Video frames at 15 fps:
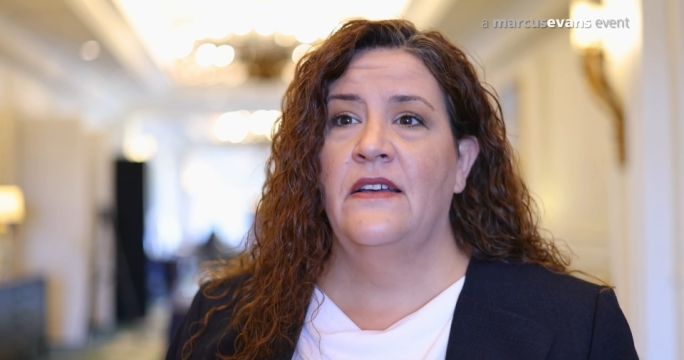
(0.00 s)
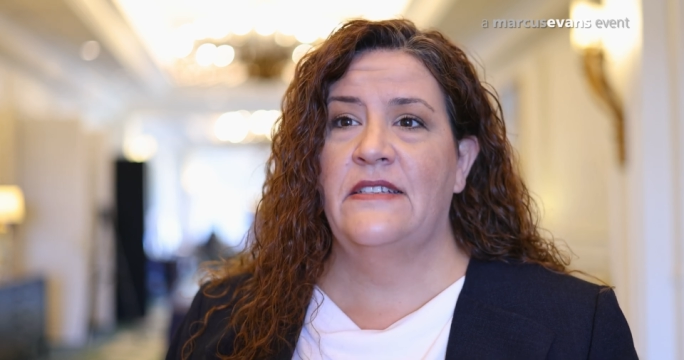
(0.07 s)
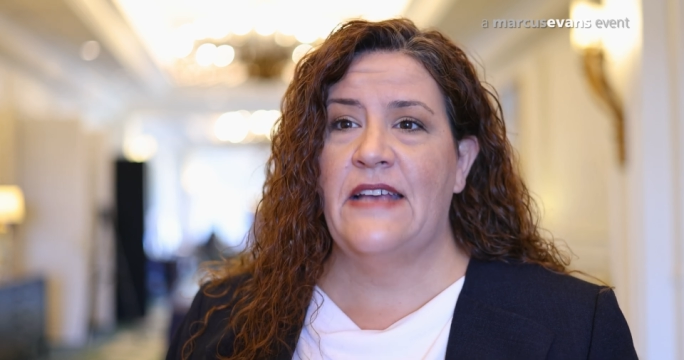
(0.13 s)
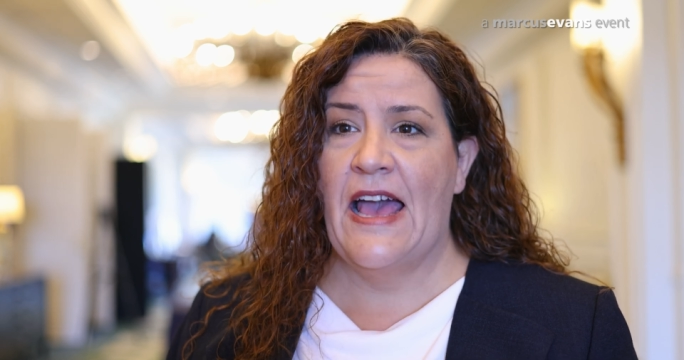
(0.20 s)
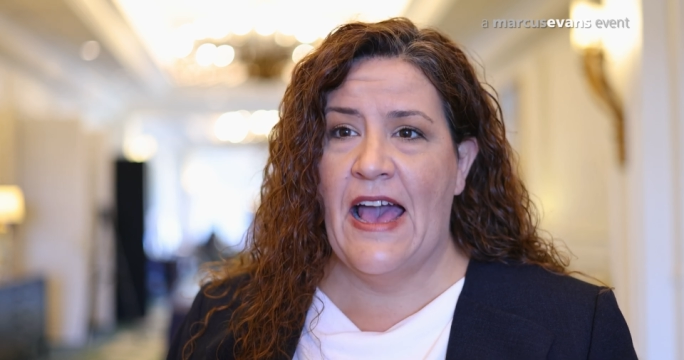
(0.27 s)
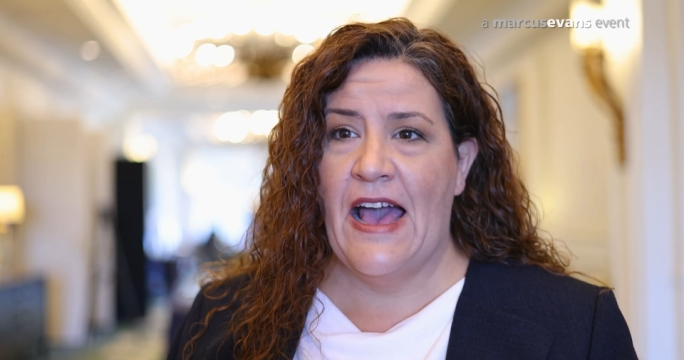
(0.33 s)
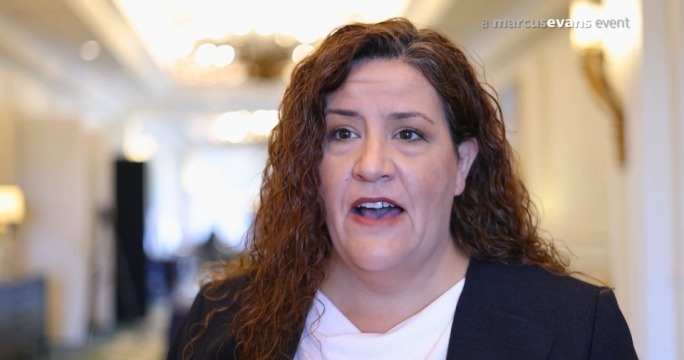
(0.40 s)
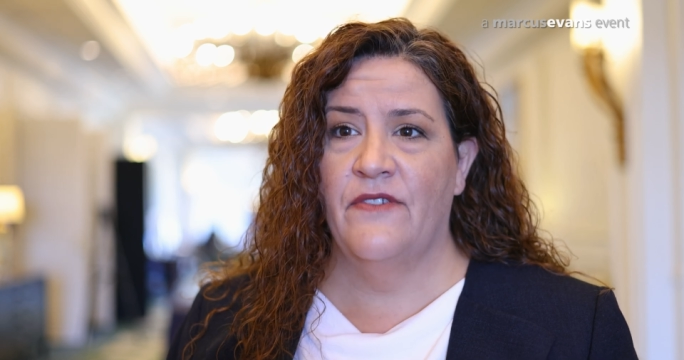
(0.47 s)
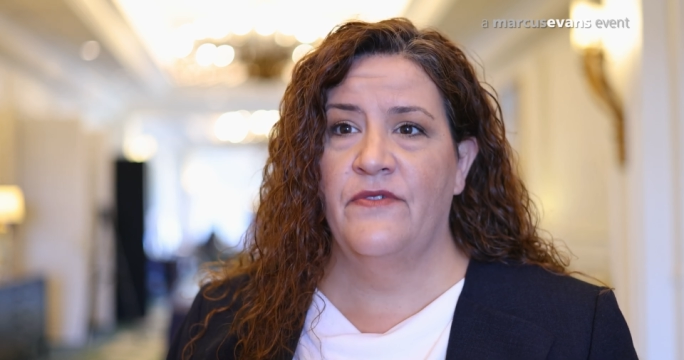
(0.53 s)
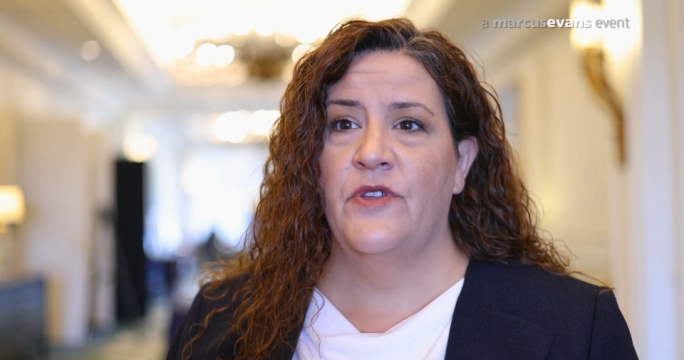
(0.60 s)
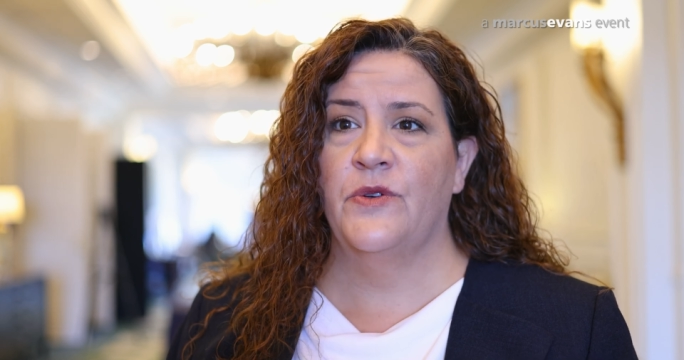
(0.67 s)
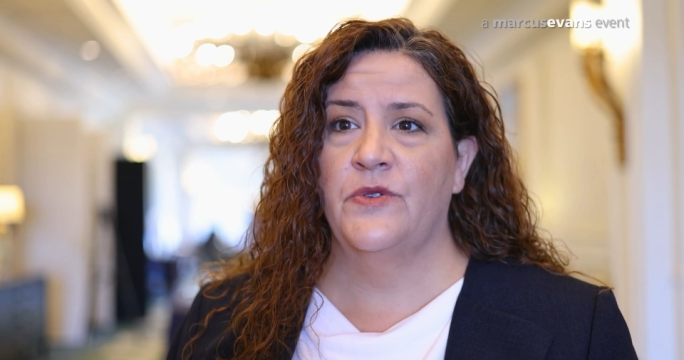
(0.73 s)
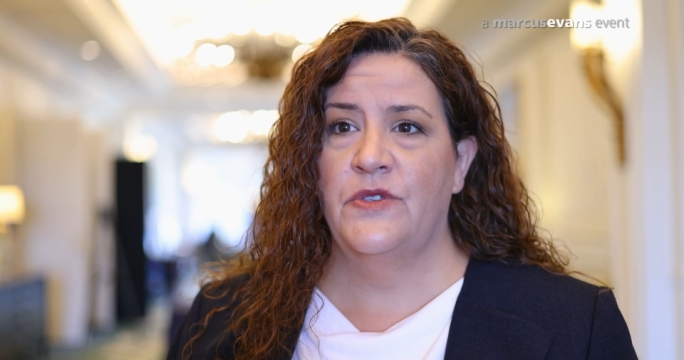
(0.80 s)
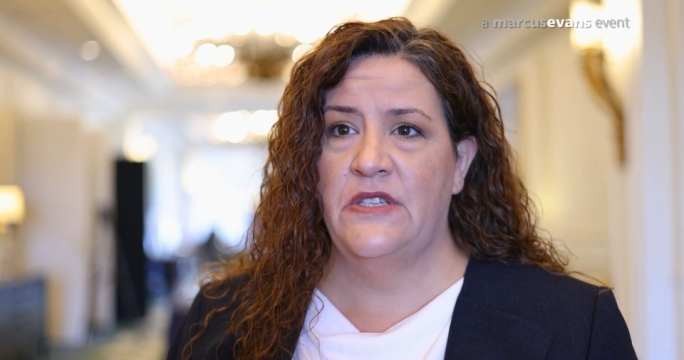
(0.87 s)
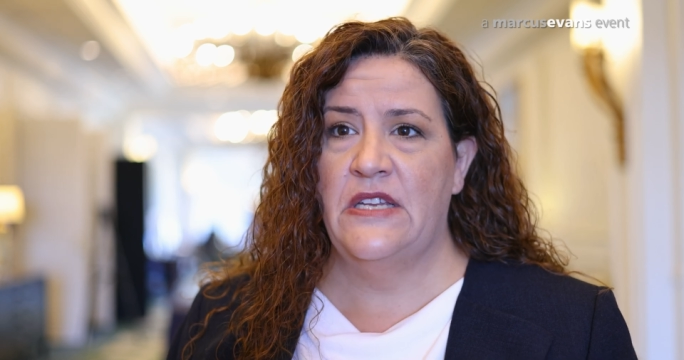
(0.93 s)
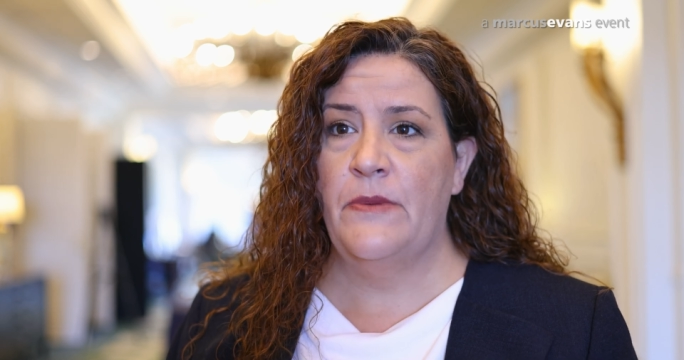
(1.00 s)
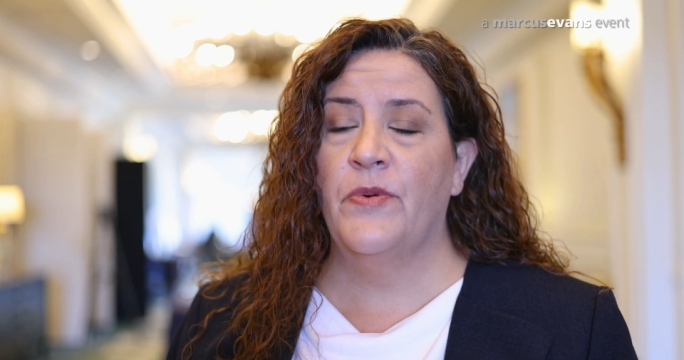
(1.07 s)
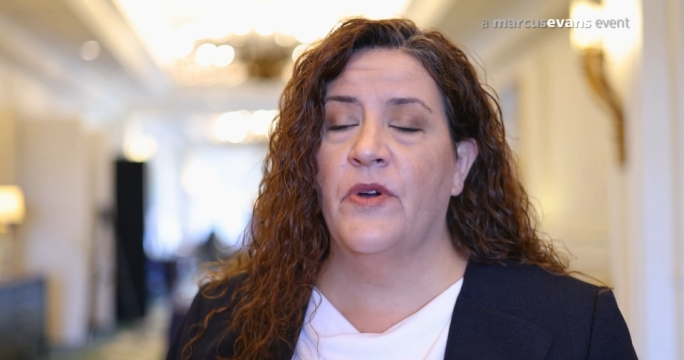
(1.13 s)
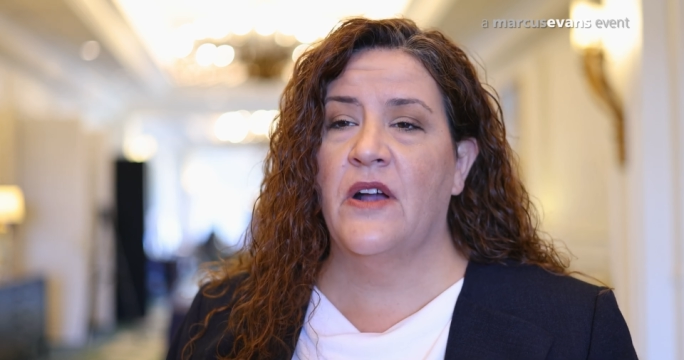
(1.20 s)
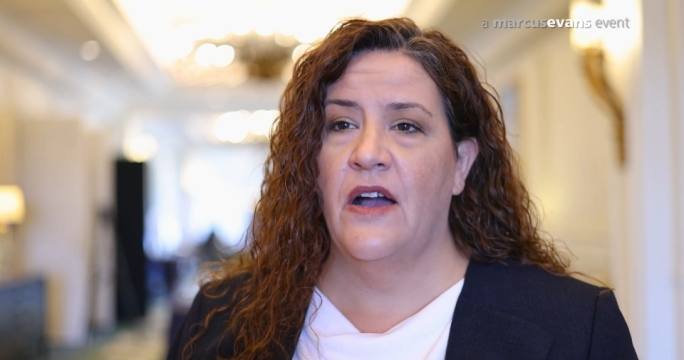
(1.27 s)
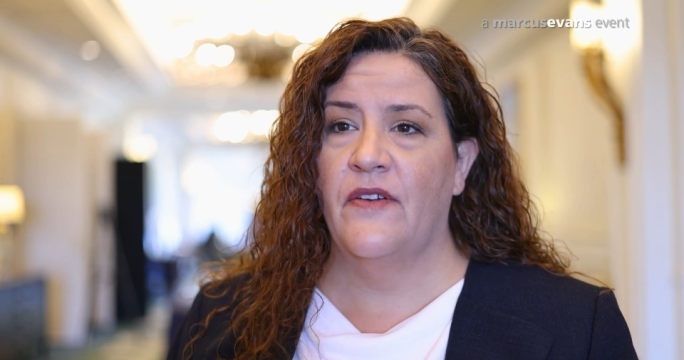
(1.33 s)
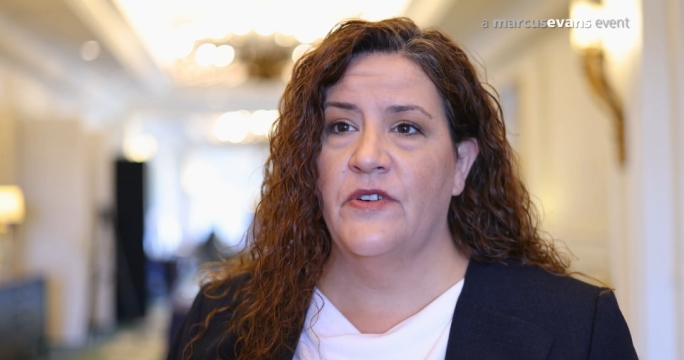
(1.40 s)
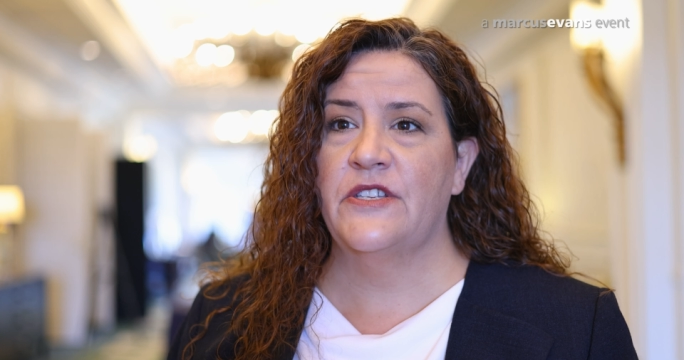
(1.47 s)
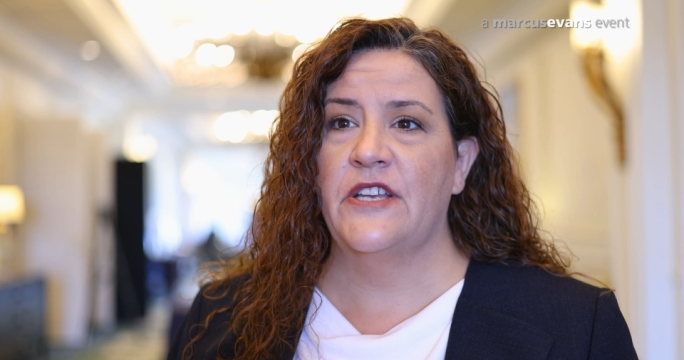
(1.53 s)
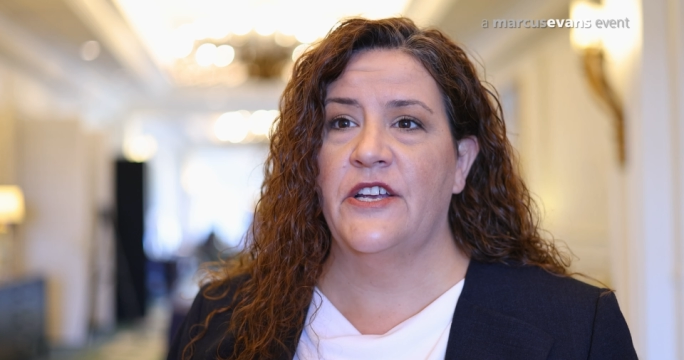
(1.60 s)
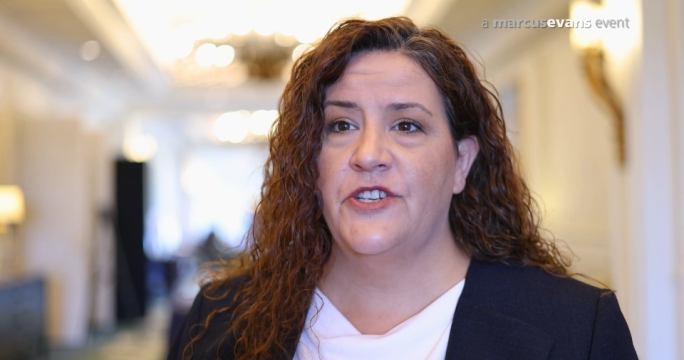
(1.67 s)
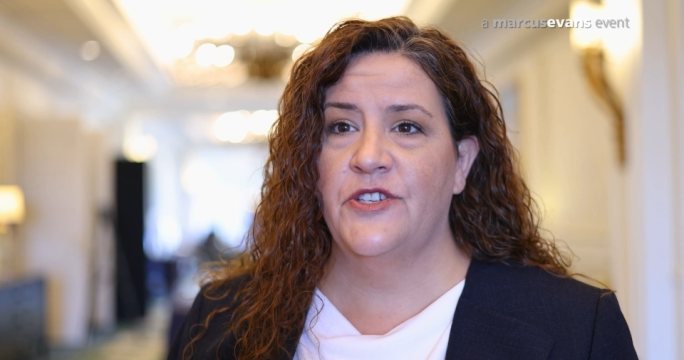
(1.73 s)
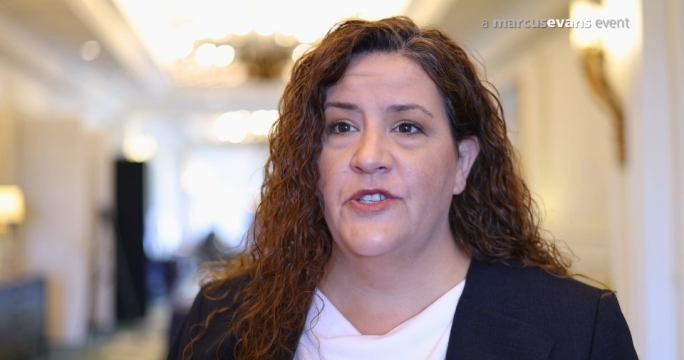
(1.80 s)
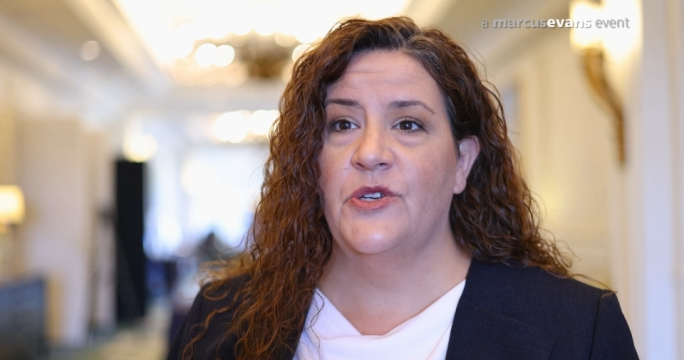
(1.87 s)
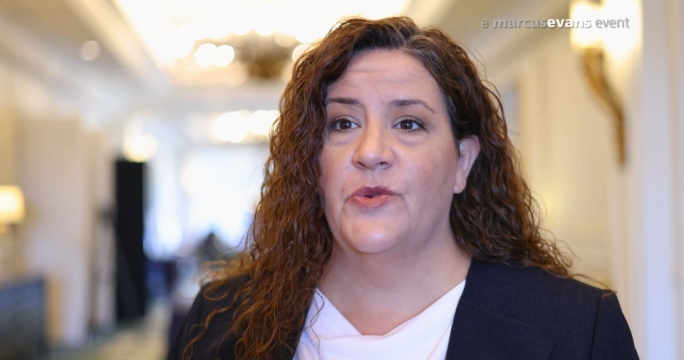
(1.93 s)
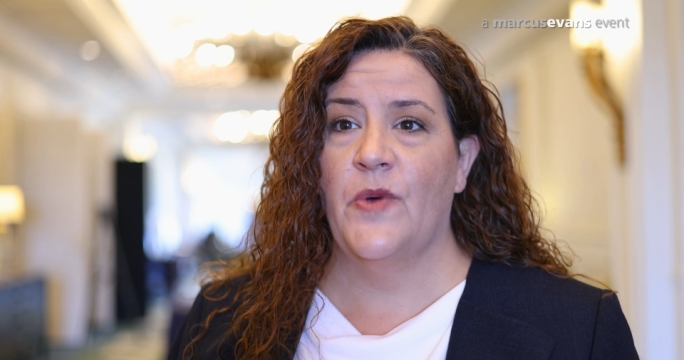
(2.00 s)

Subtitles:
to have those deeper conversations